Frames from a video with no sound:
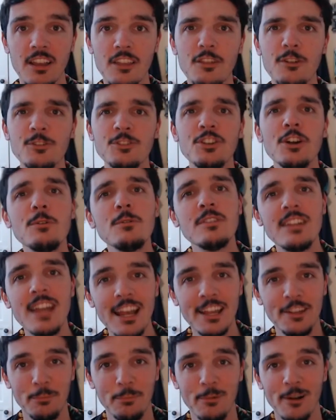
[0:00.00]
They're so
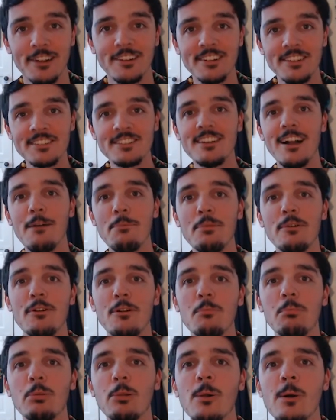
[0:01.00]
desperate to stop their
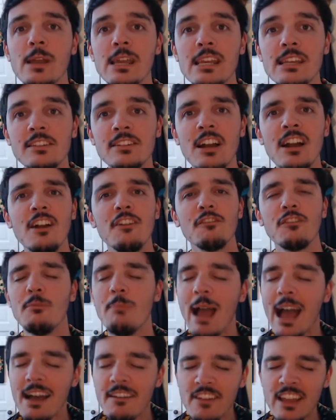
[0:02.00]
employees from
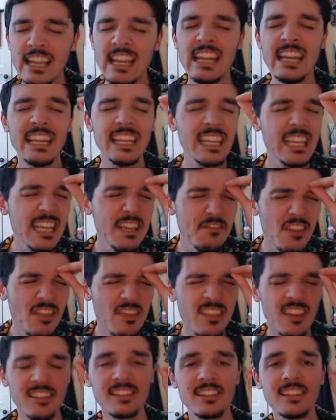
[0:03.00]
having even
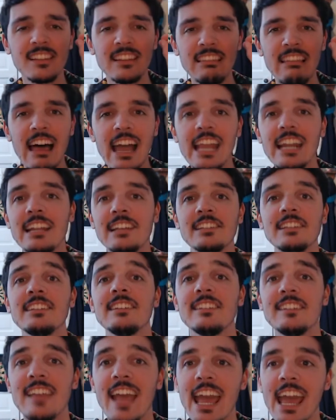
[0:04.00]
the
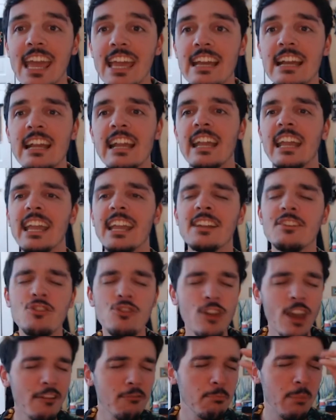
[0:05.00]
slightest say in
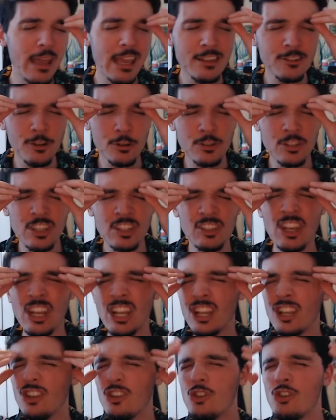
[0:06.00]
Jeff Bezos'
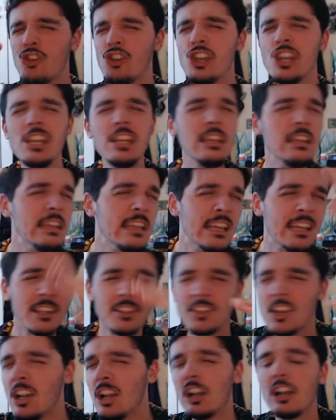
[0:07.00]

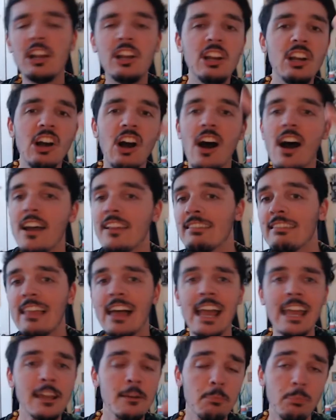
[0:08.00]
genius,
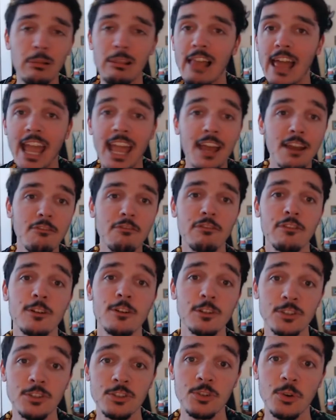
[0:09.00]
godlike plan for
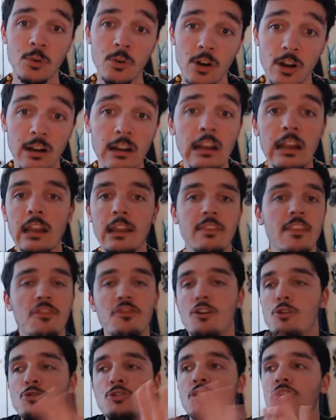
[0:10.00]
a store that
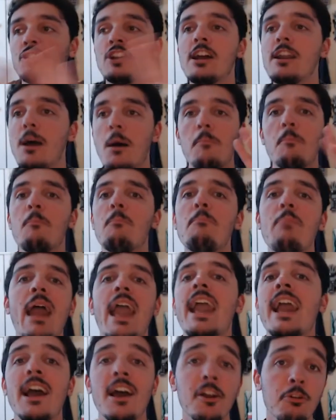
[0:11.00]
they're just gonna
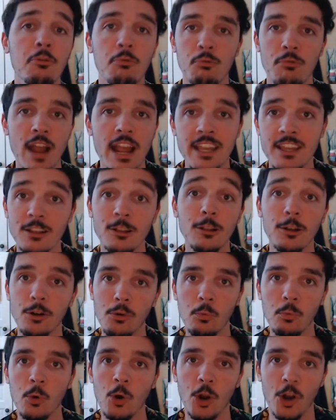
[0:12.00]
ban
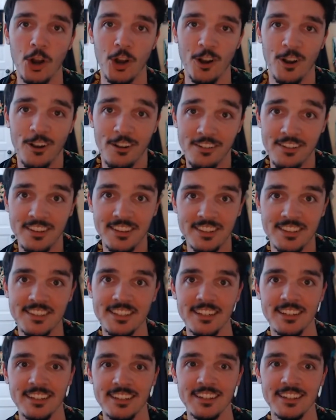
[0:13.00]
regular words.